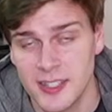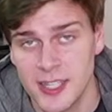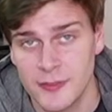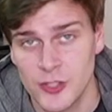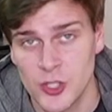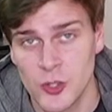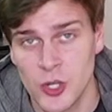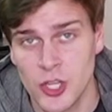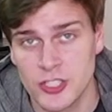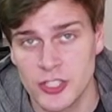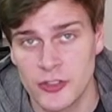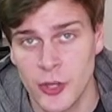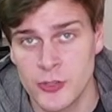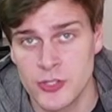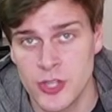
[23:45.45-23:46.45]
If you looked at
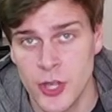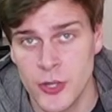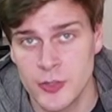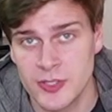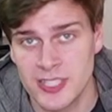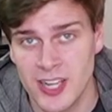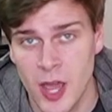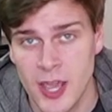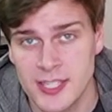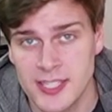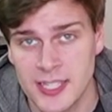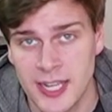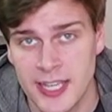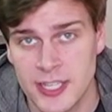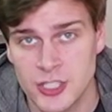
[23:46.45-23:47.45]
those notes in
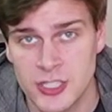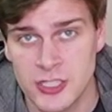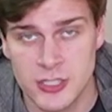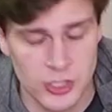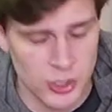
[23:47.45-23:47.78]
isolation,